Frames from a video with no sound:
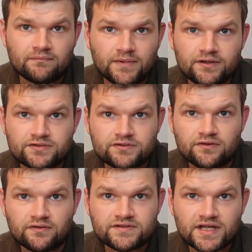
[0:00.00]
most
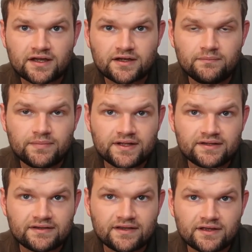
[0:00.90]
sort of tech
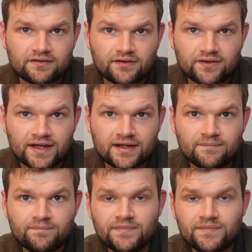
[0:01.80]
companies and things like that.